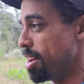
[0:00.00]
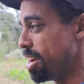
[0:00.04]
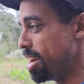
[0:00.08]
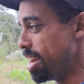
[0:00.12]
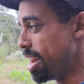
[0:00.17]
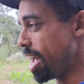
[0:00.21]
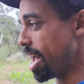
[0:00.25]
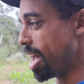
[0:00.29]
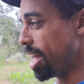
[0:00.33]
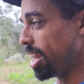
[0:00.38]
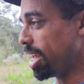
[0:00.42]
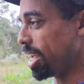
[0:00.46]

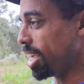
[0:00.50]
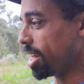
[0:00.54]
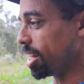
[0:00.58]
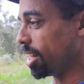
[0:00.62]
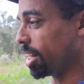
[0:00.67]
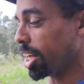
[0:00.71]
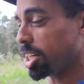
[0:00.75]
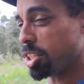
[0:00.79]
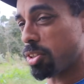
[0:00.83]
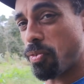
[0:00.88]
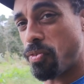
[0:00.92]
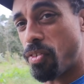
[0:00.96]
netting,
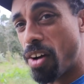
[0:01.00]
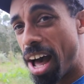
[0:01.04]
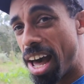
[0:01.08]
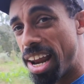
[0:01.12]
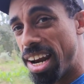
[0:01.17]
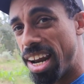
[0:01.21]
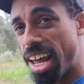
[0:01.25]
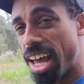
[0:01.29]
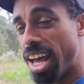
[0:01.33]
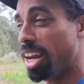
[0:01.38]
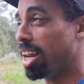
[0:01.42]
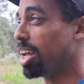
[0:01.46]

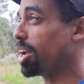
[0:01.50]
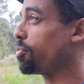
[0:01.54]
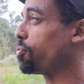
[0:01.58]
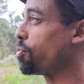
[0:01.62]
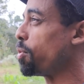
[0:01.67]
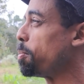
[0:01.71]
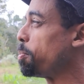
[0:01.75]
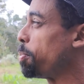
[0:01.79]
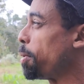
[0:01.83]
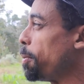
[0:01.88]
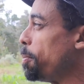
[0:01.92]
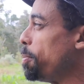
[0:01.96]
electrified netting
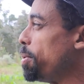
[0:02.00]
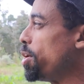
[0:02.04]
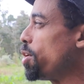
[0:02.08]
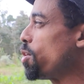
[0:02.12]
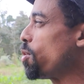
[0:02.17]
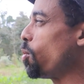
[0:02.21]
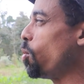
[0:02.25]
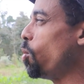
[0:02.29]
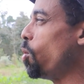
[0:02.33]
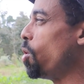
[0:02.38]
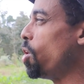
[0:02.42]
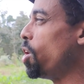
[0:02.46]
from
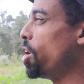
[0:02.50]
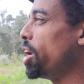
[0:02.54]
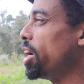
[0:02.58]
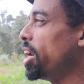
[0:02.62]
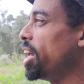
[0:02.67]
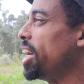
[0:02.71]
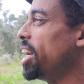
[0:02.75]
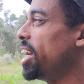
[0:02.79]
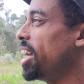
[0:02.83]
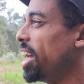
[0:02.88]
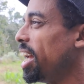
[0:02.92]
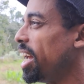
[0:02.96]
Premier One,
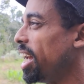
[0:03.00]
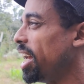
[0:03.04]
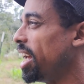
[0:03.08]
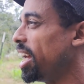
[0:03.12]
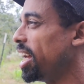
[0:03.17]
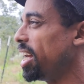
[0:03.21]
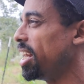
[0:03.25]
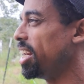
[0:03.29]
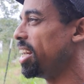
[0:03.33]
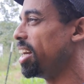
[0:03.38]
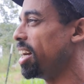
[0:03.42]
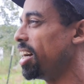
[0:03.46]

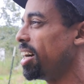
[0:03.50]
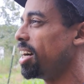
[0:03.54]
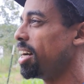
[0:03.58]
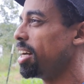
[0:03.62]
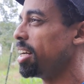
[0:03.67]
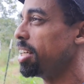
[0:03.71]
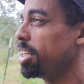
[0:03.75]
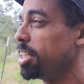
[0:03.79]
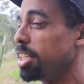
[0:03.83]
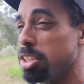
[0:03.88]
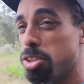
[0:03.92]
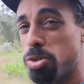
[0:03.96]
and
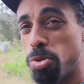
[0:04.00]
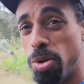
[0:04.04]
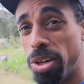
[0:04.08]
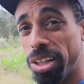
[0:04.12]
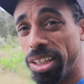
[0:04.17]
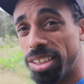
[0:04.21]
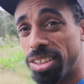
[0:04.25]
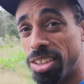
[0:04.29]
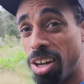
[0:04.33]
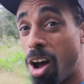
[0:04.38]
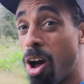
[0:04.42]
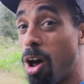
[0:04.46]
uh, it's
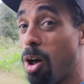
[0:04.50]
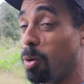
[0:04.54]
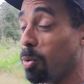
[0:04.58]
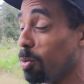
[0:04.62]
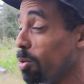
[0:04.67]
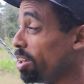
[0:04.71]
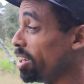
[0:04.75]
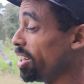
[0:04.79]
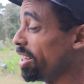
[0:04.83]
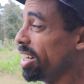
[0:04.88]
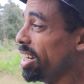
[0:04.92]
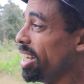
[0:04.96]
really tall,
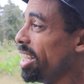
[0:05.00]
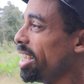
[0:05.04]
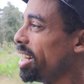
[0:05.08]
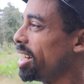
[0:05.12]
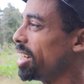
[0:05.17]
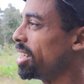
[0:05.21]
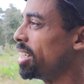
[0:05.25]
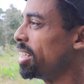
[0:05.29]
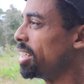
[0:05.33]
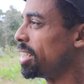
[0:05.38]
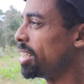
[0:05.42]
really neat.